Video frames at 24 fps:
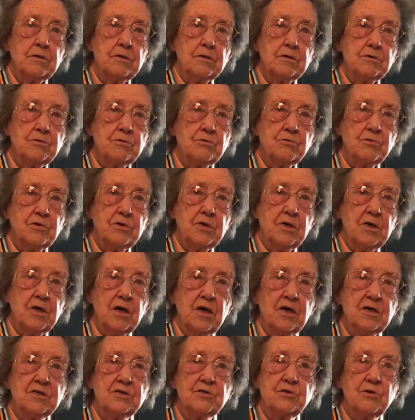So he
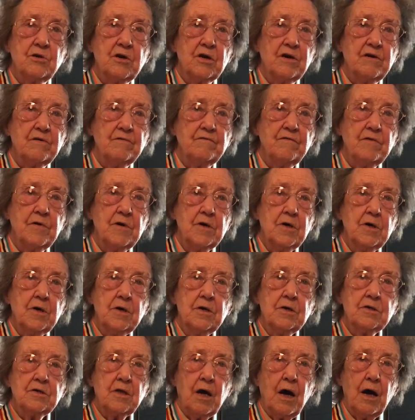has to have
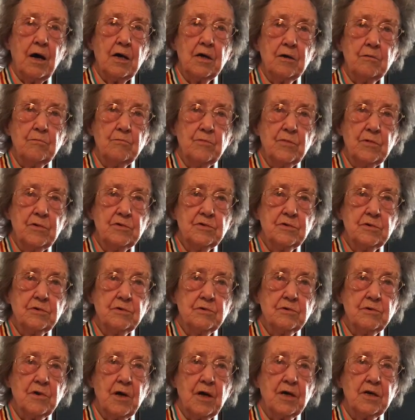time,
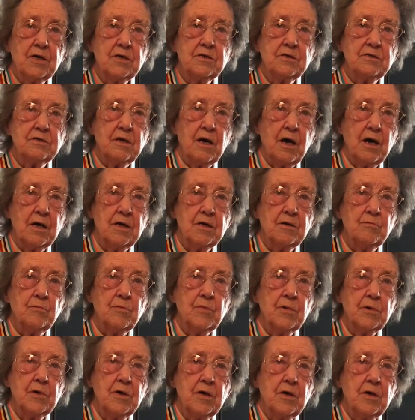right time,